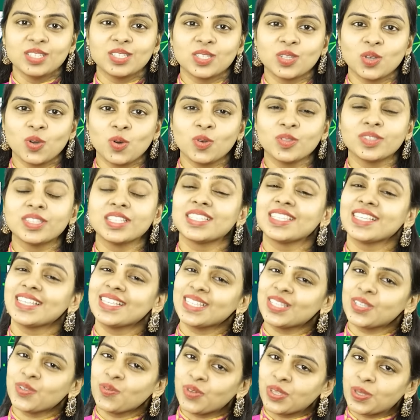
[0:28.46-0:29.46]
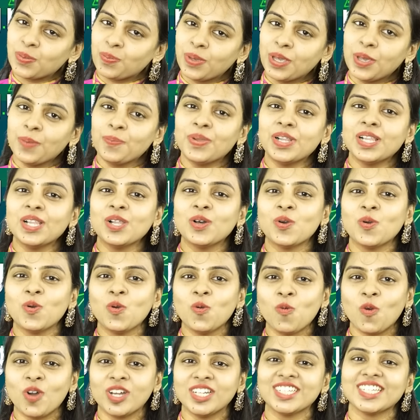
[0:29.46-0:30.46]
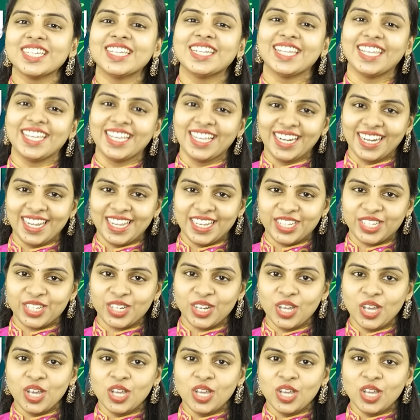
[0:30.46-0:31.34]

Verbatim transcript: So this is for the people who want in English.